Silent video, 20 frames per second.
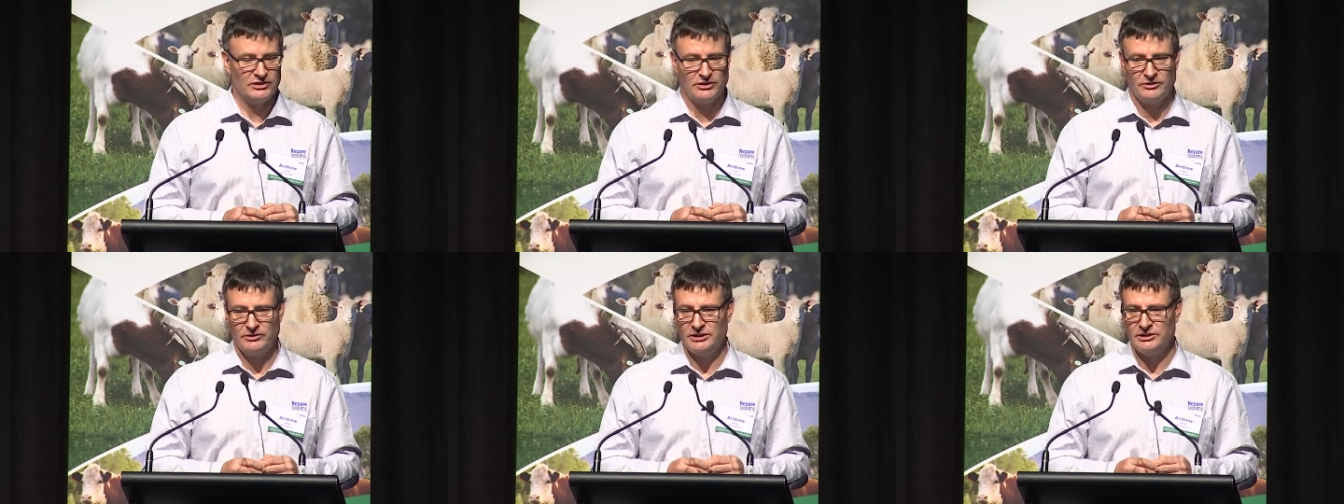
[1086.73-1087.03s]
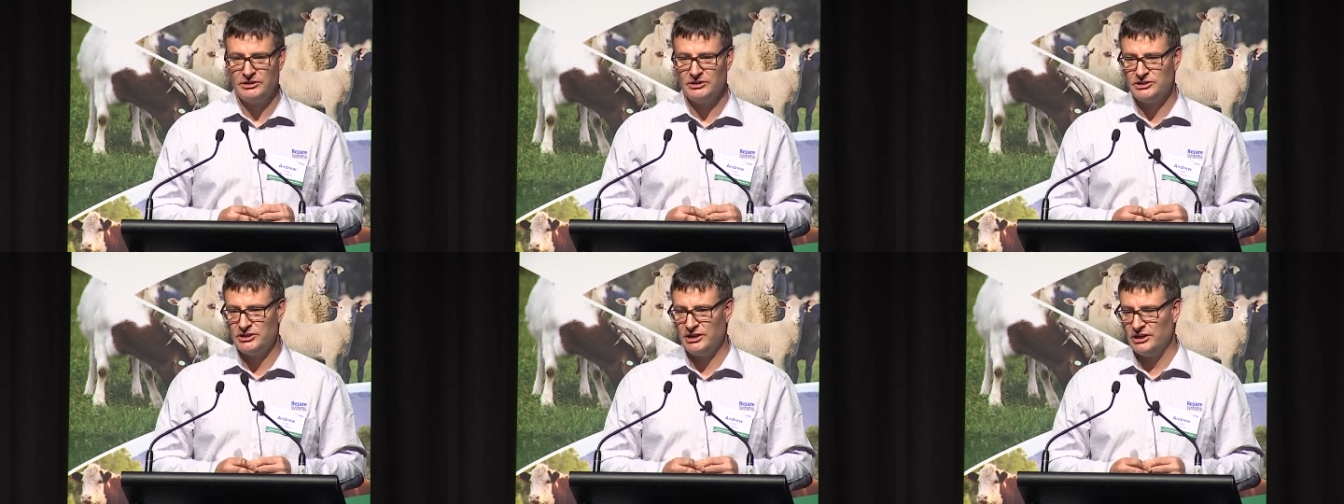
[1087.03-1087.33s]
are
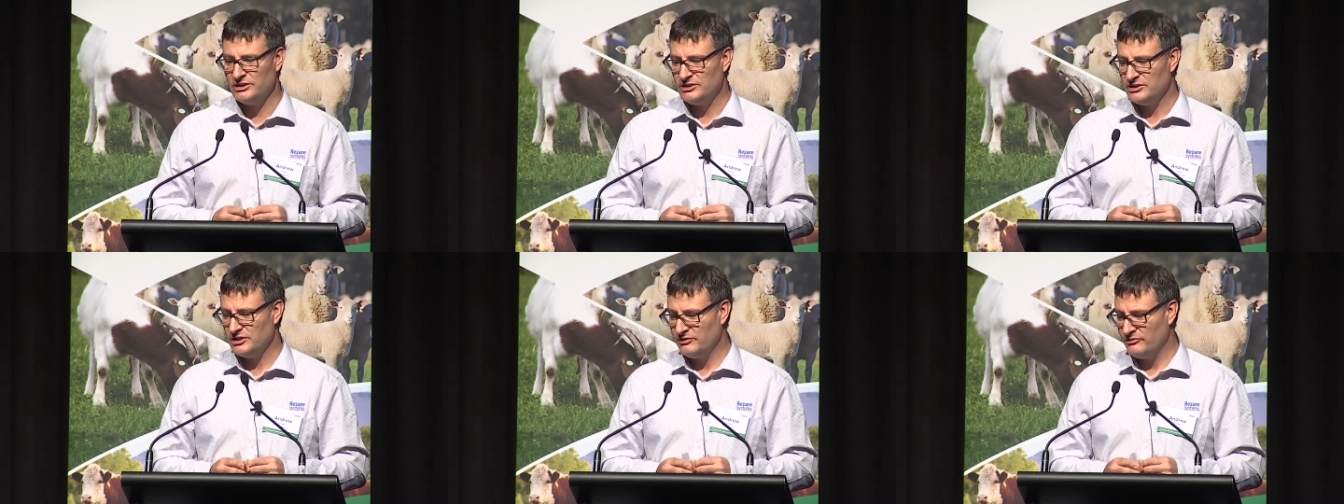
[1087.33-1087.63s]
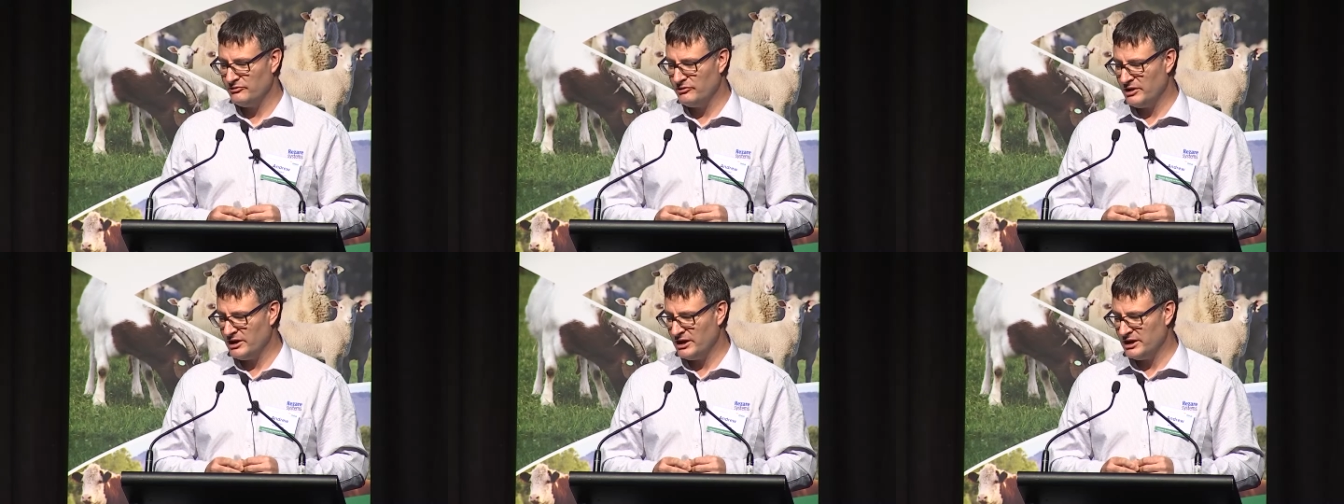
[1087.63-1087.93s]
interchanging
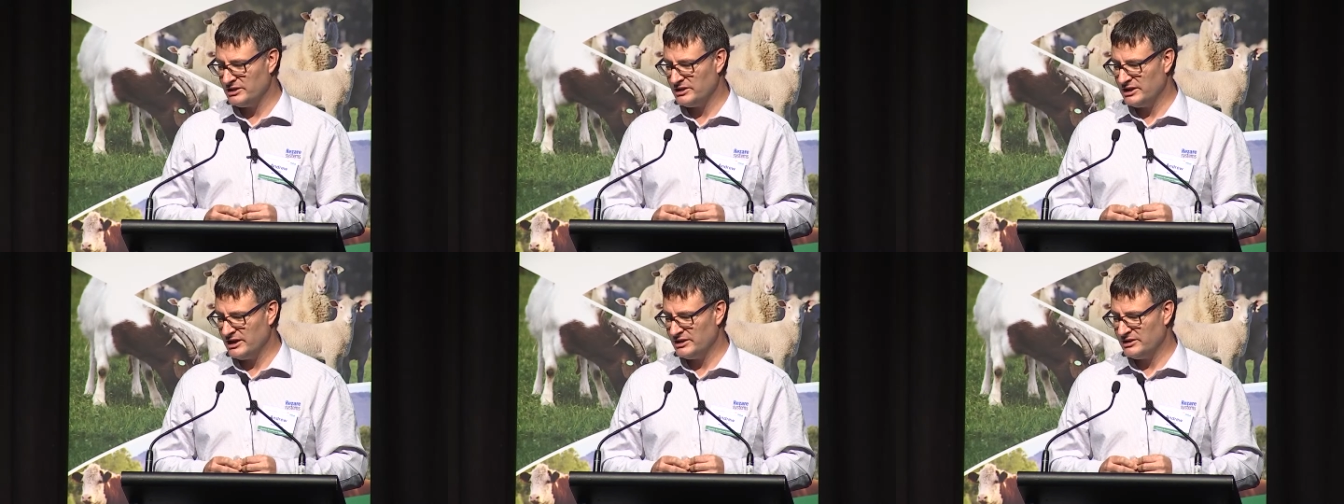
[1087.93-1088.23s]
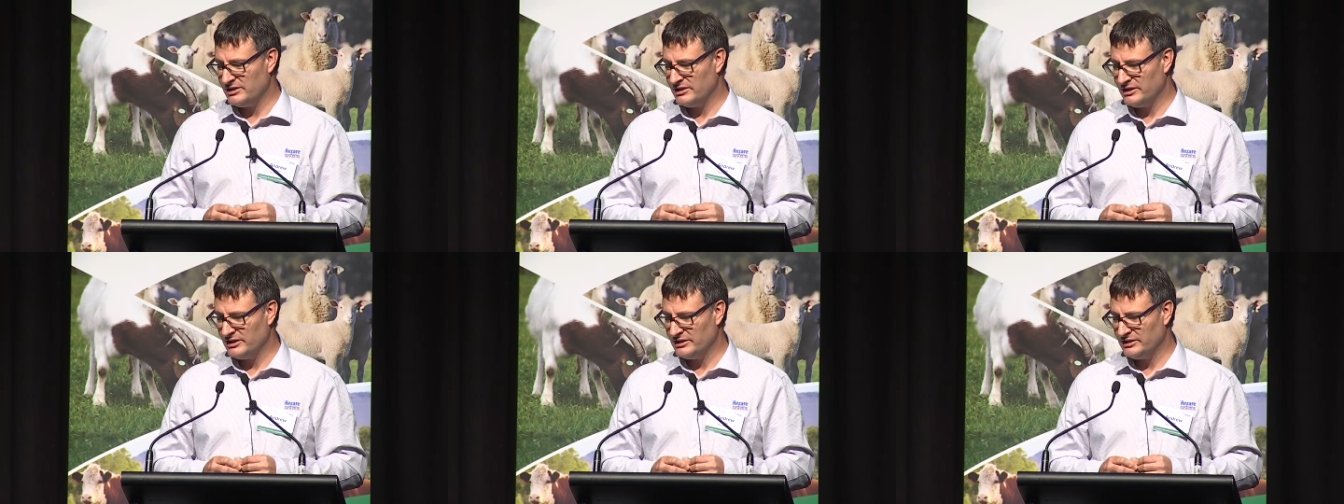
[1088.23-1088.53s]
via
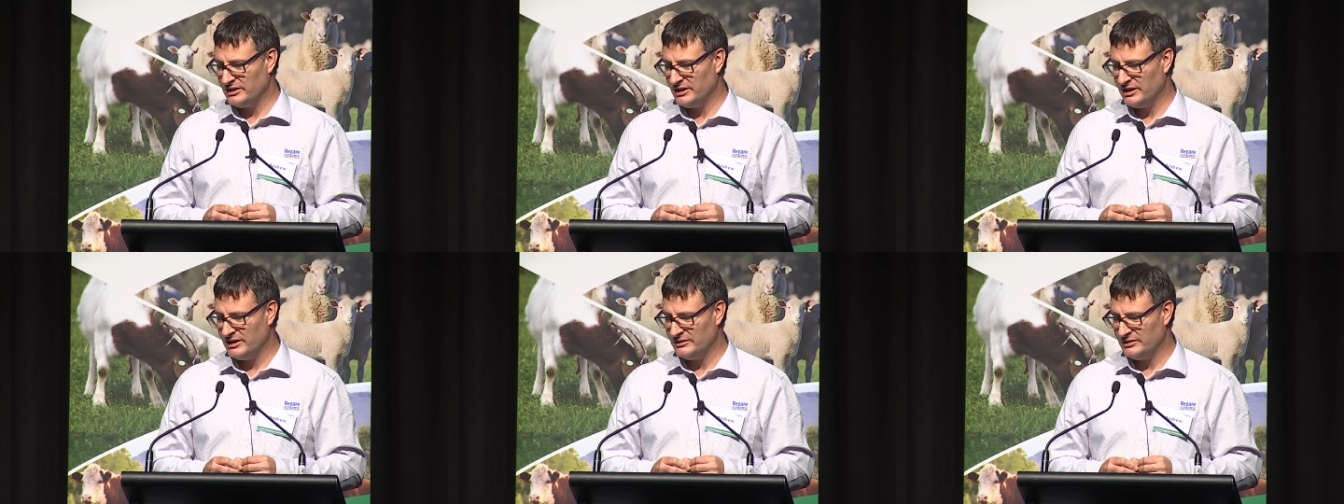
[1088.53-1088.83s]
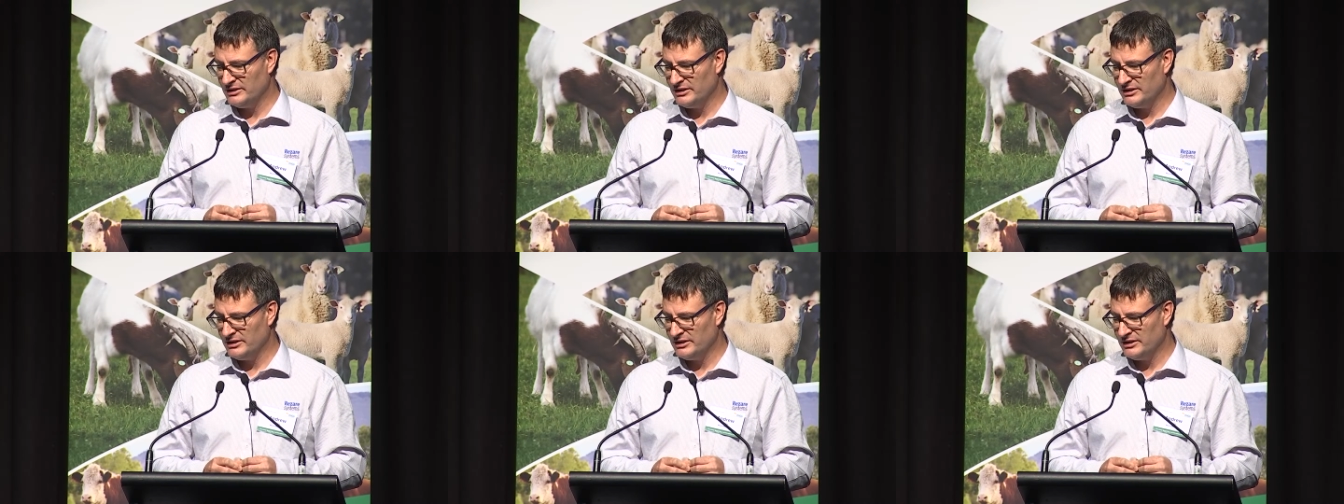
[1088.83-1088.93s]
Data Linker.